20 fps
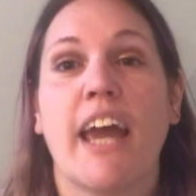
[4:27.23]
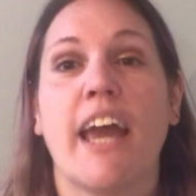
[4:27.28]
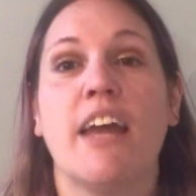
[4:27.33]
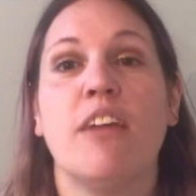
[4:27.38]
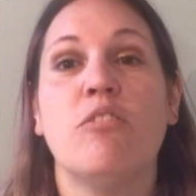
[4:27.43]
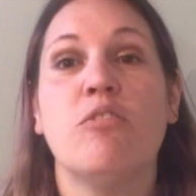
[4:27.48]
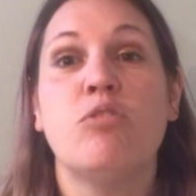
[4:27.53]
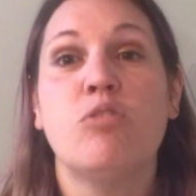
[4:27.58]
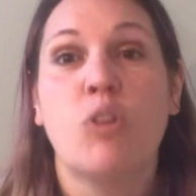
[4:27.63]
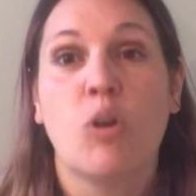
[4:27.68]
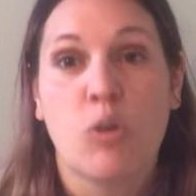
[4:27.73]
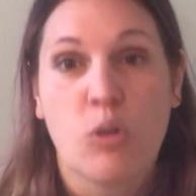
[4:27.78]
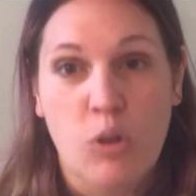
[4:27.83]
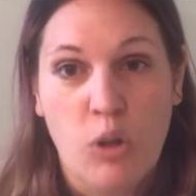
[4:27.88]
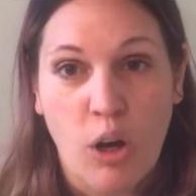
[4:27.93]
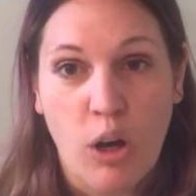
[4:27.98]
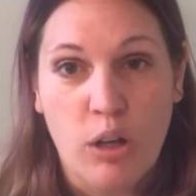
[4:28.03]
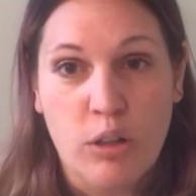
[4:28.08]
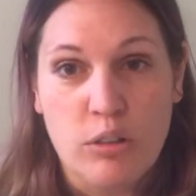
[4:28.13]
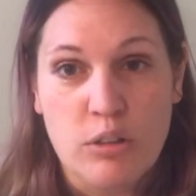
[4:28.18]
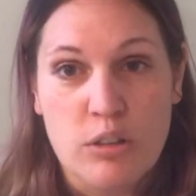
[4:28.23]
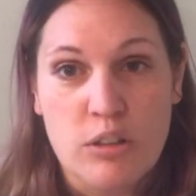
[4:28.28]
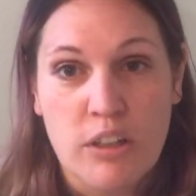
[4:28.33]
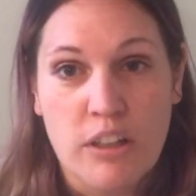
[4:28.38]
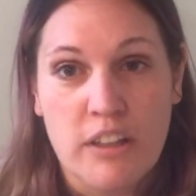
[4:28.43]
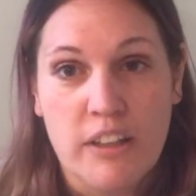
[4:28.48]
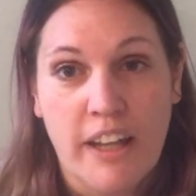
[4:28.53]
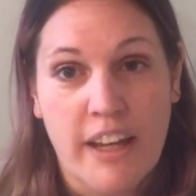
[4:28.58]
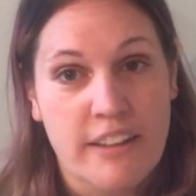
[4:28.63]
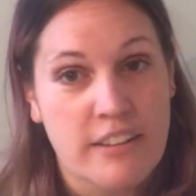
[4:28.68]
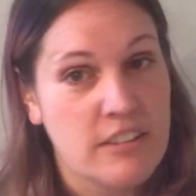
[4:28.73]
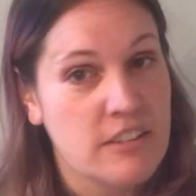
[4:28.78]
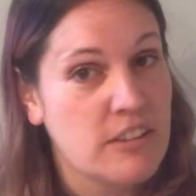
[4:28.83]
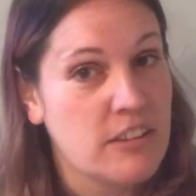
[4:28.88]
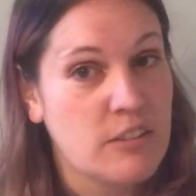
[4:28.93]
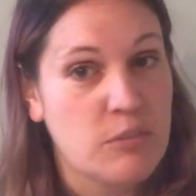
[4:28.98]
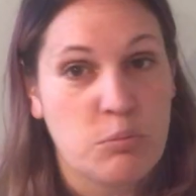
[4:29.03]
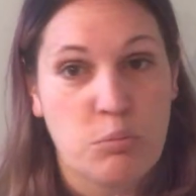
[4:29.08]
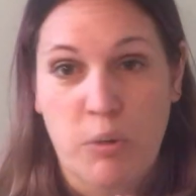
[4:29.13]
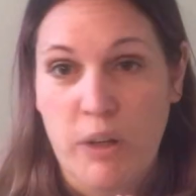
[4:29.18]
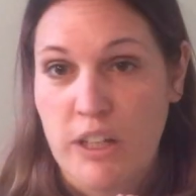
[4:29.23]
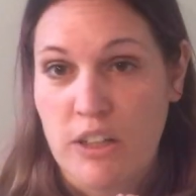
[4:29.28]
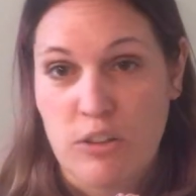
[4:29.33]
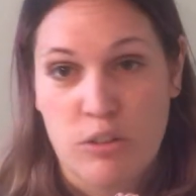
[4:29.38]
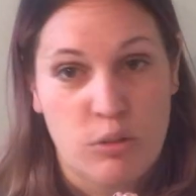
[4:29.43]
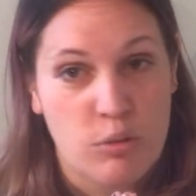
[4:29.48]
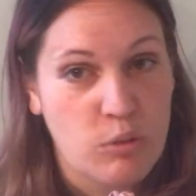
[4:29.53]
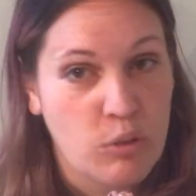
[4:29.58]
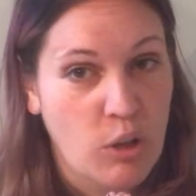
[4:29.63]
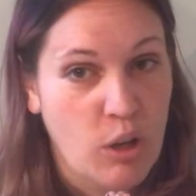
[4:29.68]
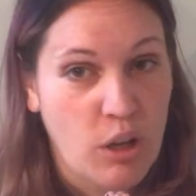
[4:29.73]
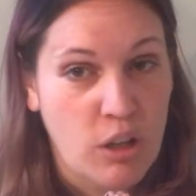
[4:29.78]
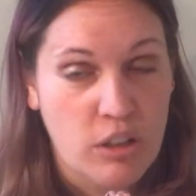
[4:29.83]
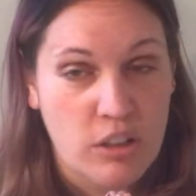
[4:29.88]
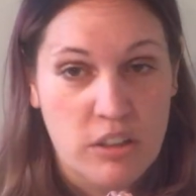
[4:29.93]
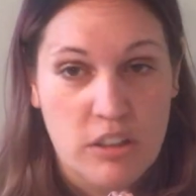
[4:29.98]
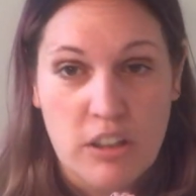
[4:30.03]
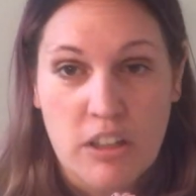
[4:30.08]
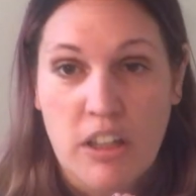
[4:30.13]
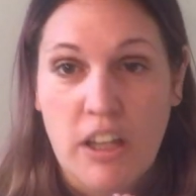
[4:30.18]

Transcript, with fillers: and phone calls that lasted way too long.